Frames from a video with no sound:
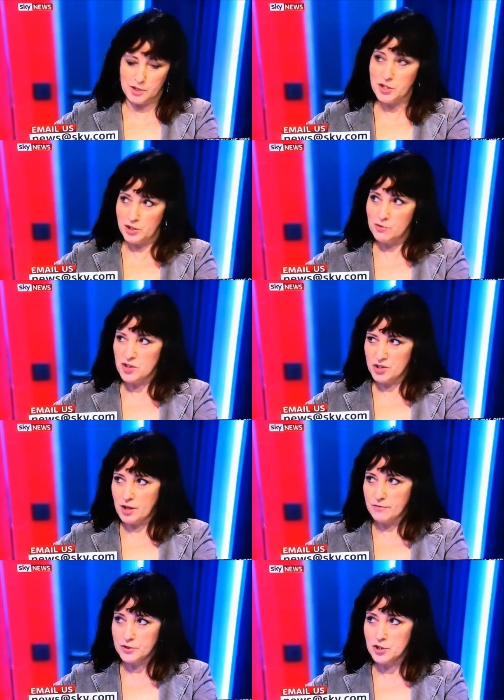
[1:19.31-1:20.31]
she knows her
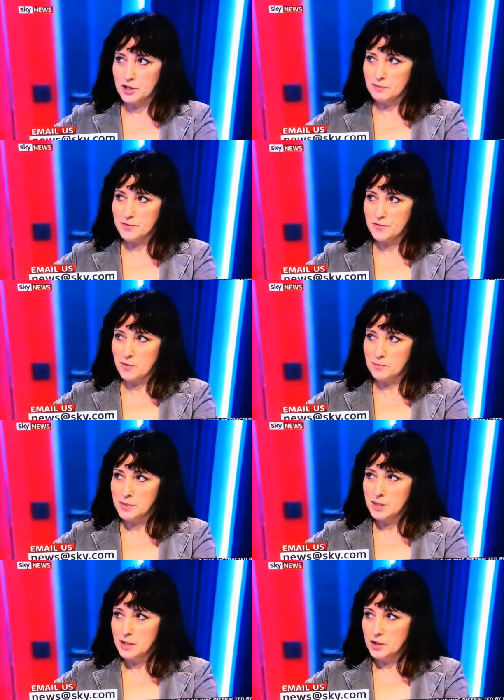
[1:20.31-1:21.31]
stuff, and she comes
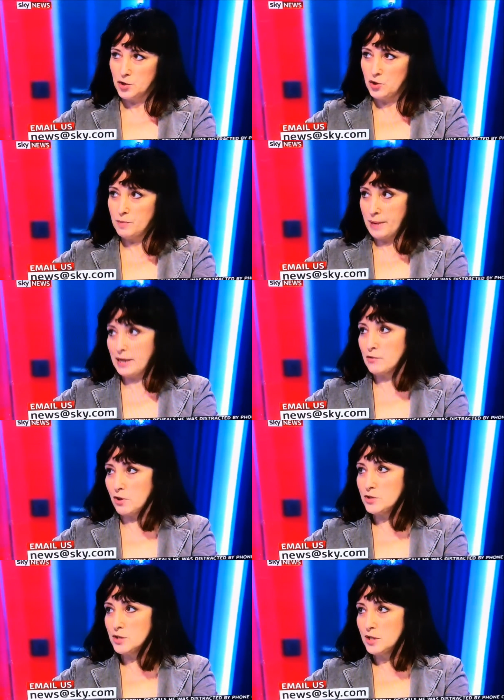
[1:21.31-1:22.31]
from union
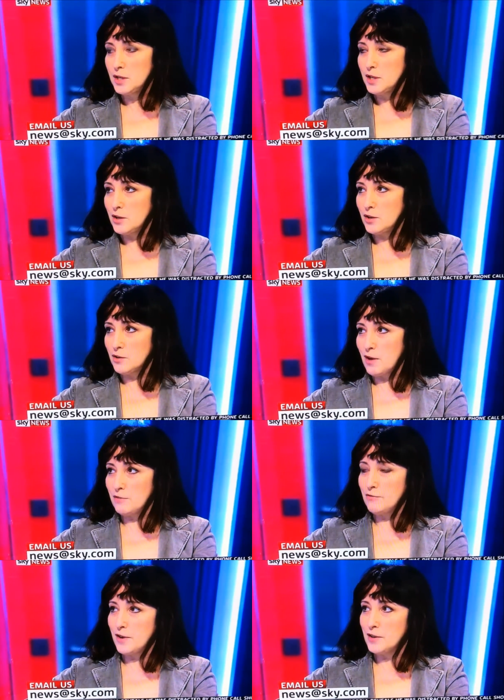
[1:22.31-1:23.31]
background. Her
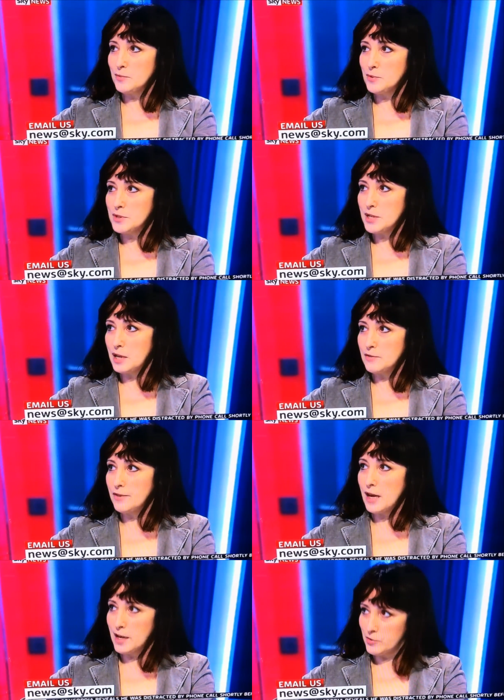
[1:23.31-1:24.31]
grandfather was head of
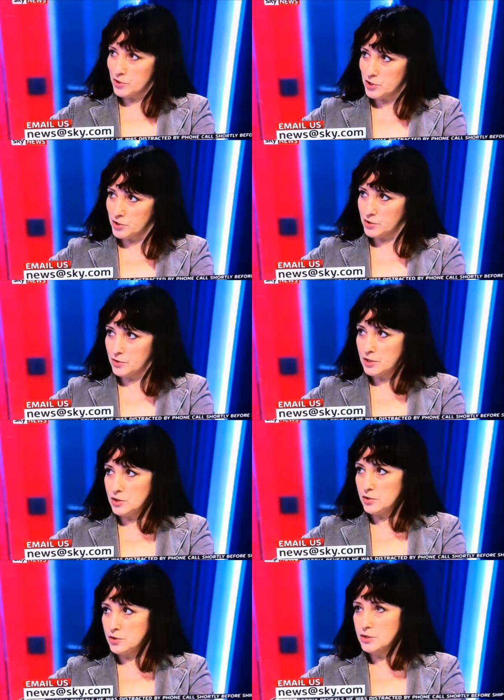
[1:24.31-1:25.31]
the Irish trade
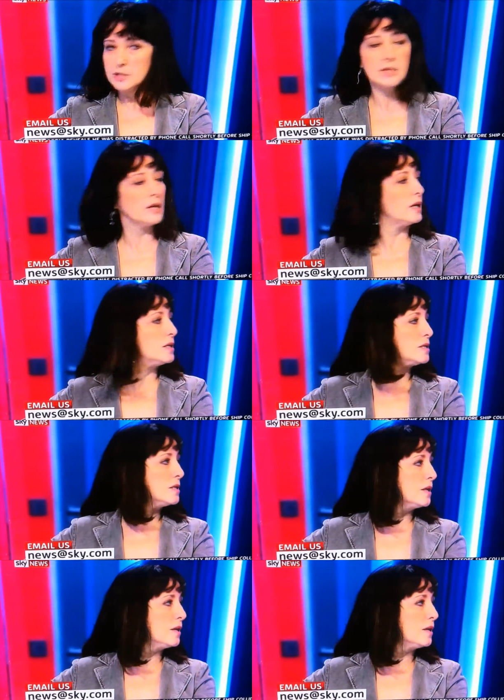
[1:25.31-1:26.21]
unions, and